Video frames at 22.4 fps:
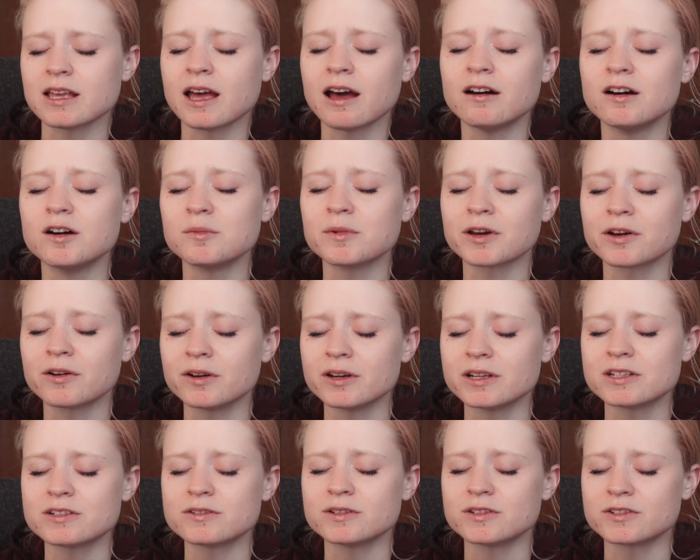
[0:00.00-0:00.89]
How am I
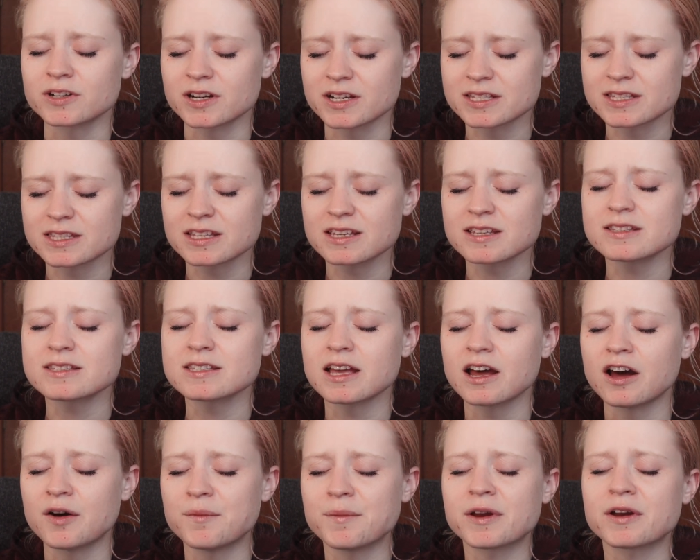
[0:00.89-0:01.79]
going to address this?
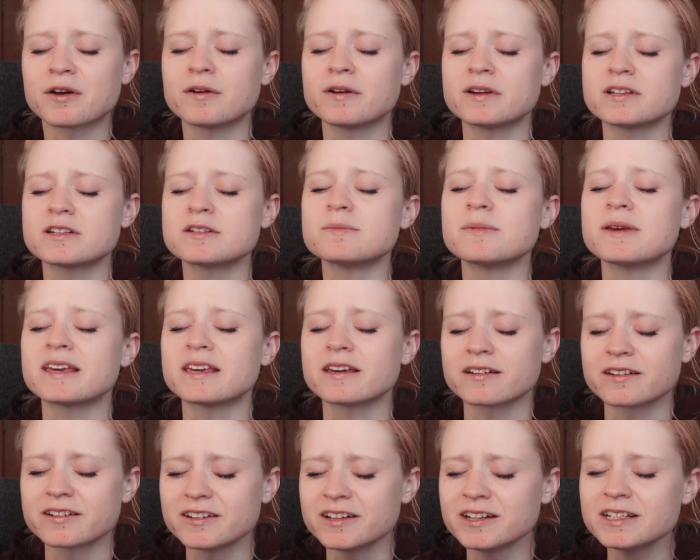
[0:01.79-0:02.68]
How am I going to make
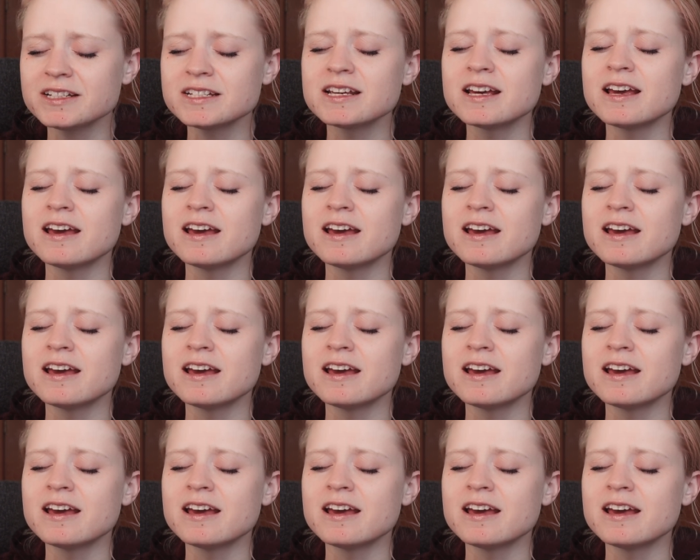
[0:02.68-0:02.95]
it good?